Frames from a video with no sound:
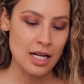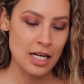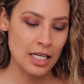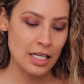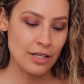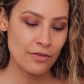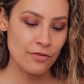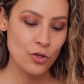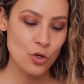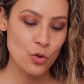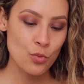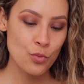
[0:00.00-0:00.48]

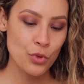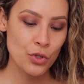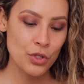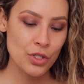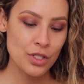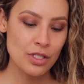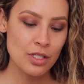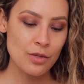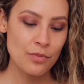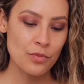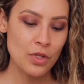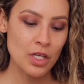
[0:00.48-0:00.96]
If you
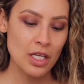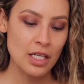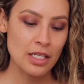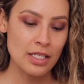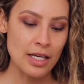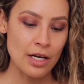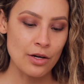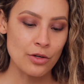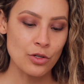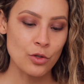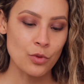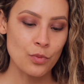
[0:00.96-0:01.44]
put something
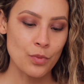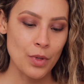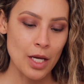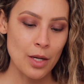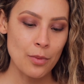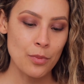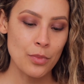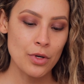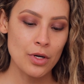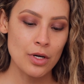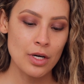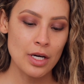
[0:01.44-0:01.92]
down on
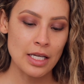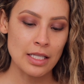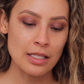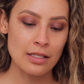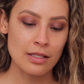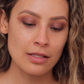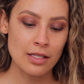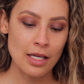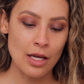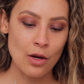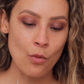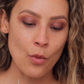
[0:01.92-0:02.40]
paper and
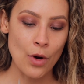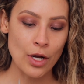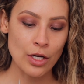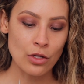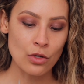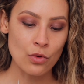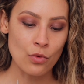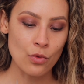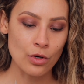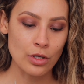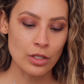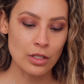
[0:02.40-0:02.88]
say when
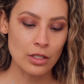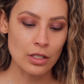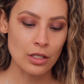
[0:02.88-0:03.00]
you want